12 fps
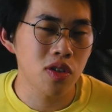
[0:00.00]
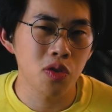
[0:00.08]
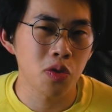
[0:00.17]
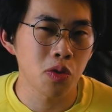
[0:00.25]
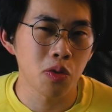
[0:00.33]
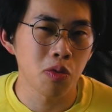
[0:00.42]

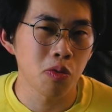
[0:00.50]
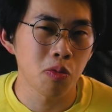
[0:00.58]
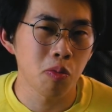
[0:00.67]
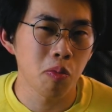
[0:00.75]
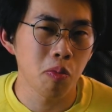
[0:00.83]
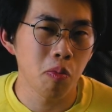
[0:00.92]
to
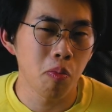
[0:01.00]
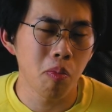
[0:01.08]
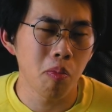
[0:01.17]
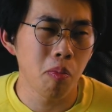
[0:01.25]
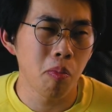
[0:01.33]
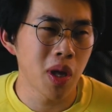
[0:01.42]

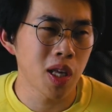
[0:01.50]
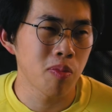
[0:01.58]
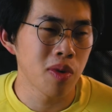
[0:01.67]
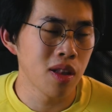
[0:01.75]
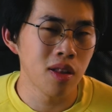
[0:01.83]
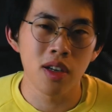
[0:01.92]
make
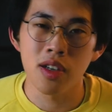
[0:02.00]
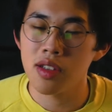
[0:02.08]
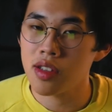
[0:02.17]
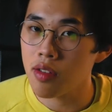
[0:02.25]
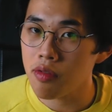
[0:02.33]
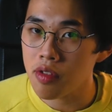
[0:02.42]
me learn
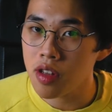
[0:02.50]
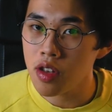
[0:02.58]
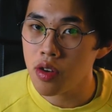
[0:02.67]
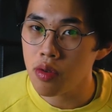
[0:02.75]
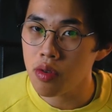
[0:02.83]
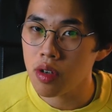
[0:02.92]
something
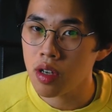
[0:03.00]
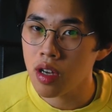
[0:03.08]
new?